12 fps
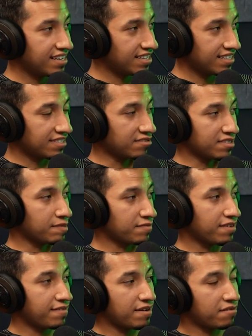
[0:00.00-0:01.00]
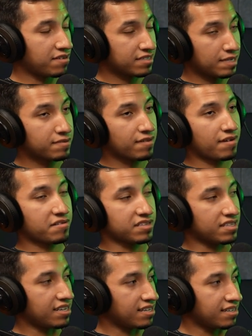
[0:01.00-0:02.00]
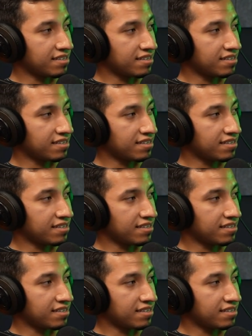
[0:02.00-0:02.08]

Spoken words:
he literally sleeps 5 hours a day,